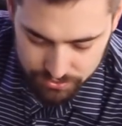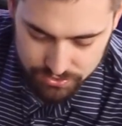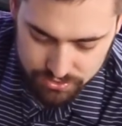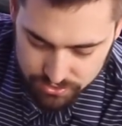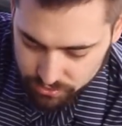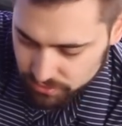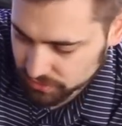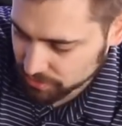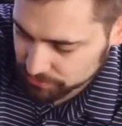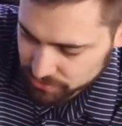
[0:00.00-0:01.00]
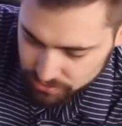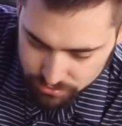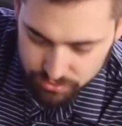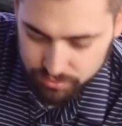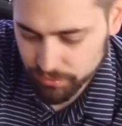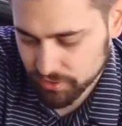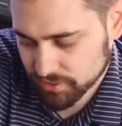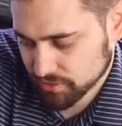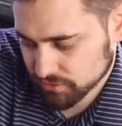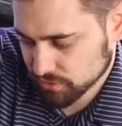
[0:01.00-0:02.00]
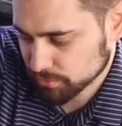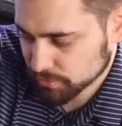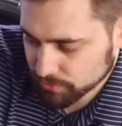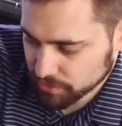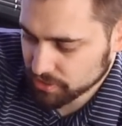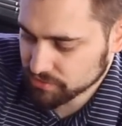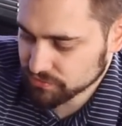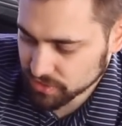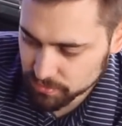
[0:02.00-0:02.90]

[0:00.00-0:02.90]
It's totally up to you. You can probably get a little bit more out of here,